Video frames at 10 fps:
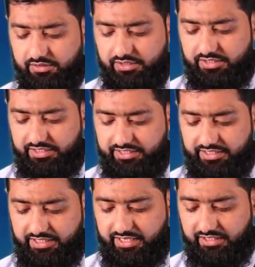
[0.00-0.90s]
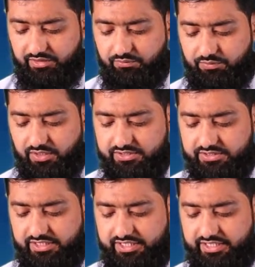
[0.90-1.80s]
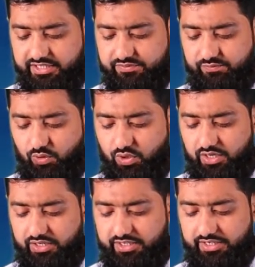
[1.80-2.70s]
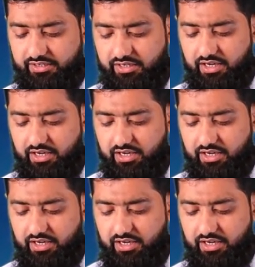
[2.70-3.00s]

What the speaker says: In tr, first td is 400.